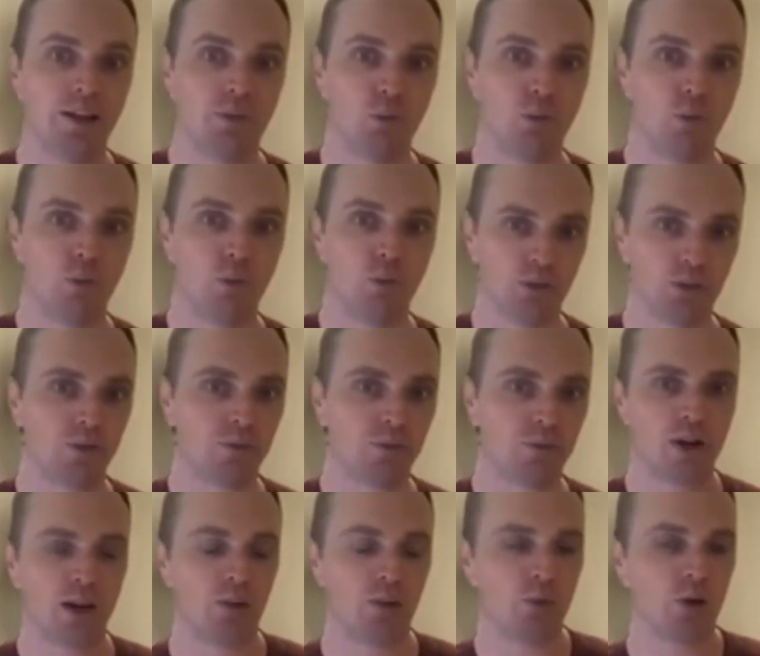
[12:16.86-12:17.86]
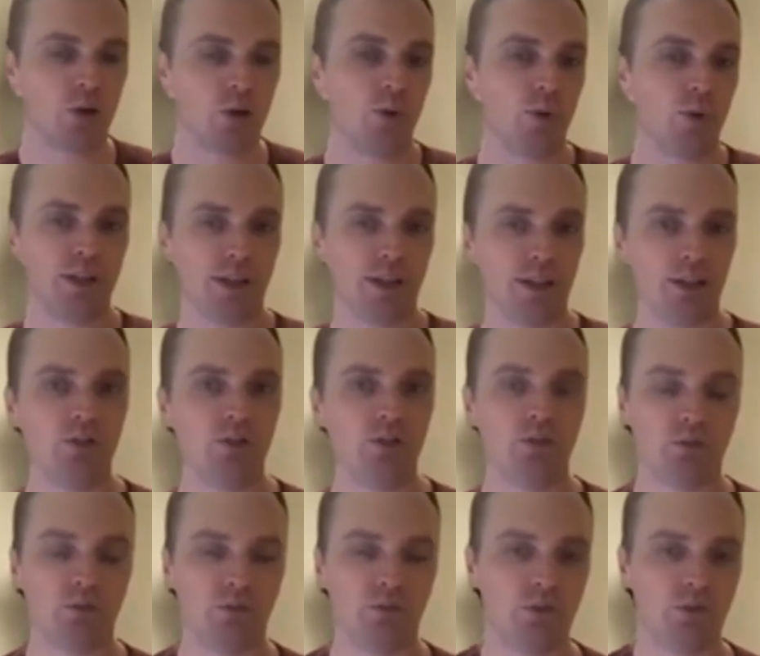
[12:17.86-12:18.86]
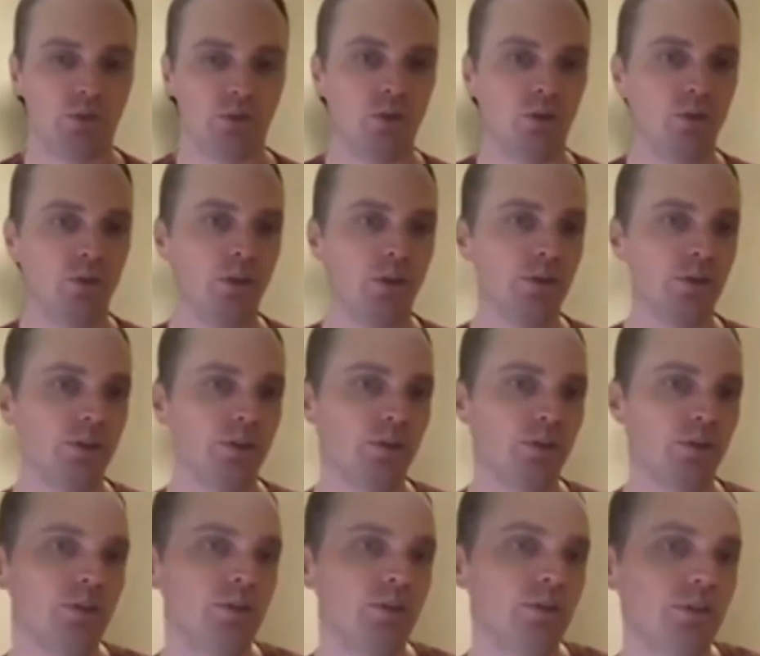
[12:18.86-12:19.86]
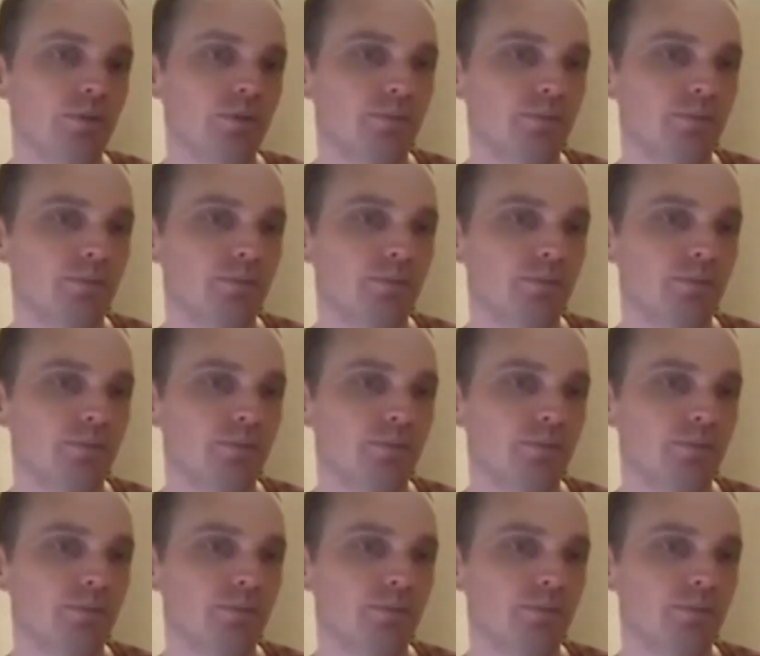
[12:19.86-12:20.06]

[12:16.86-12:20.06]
What's the framework we need to solve those issues?